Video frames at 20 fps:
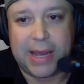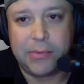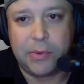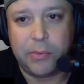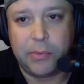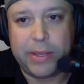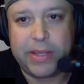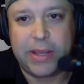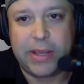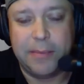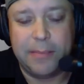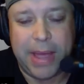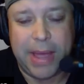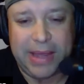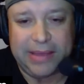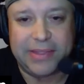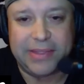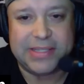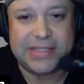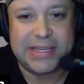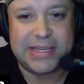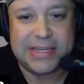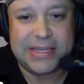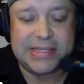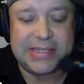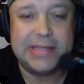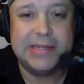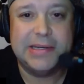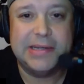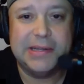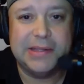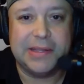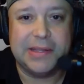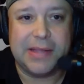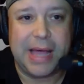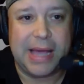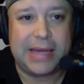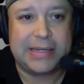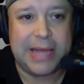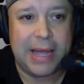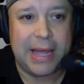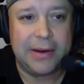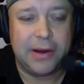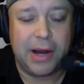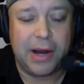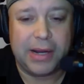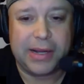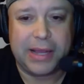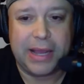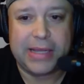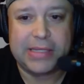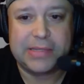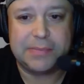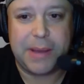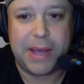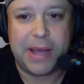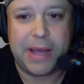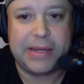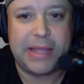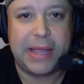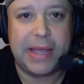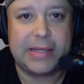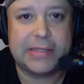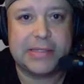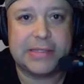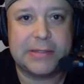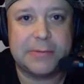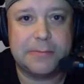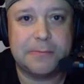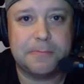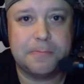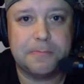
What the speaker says: when we come back. This is the Locked On Hawkeyes podcast.